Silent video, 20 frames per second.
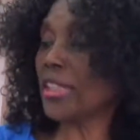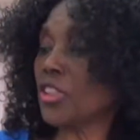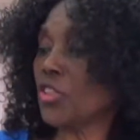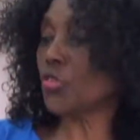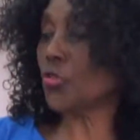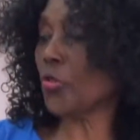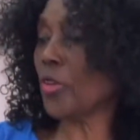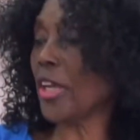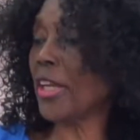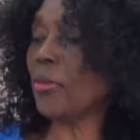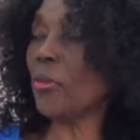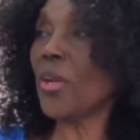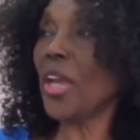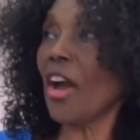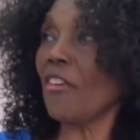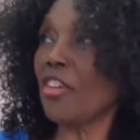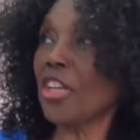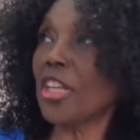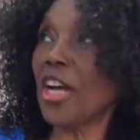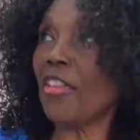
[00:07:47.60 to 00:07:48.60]
it's right. And we
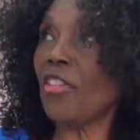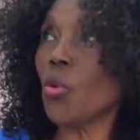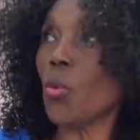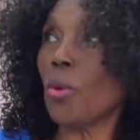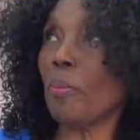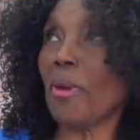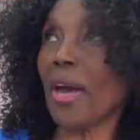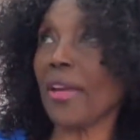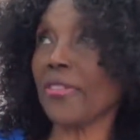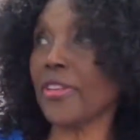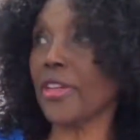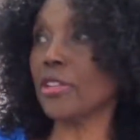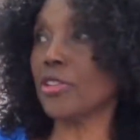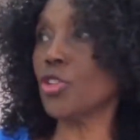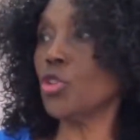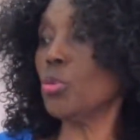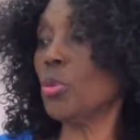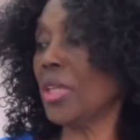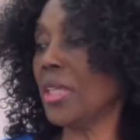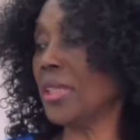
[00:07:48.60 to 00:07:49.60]
have another one back there
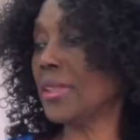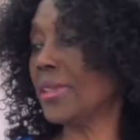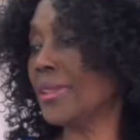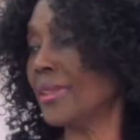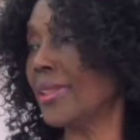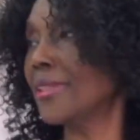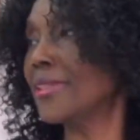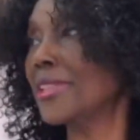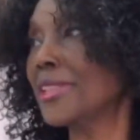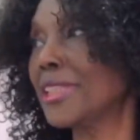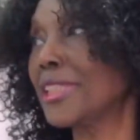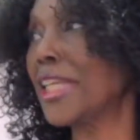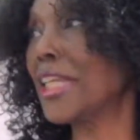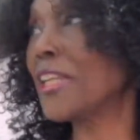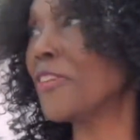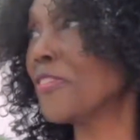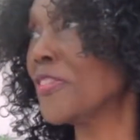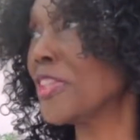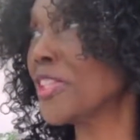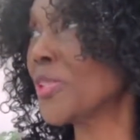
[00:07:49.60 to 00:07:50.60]
too, but it's in the
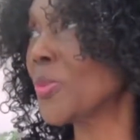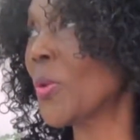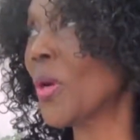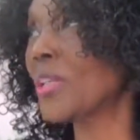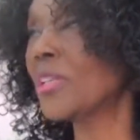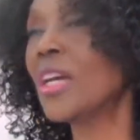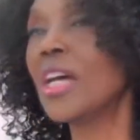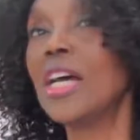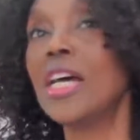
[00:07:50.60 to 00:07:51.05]
state of this one.